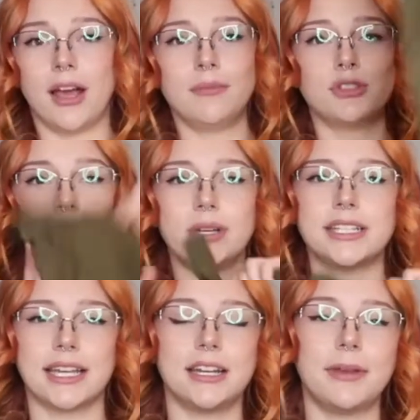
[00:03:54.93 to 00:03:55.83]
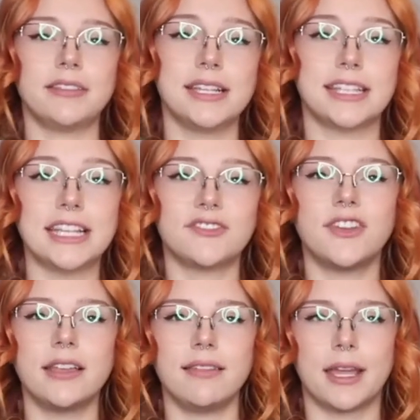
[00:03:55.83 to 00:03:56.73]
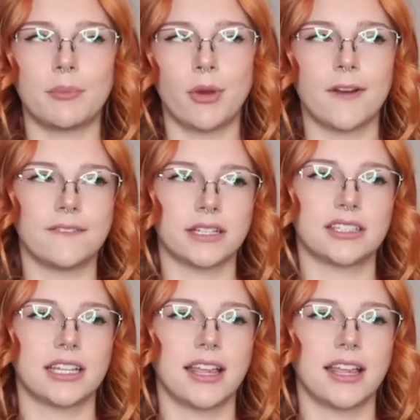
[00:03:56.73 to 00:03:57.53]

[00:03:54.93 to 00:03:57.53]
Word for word: I'm so excited about these. These fit like perfectly.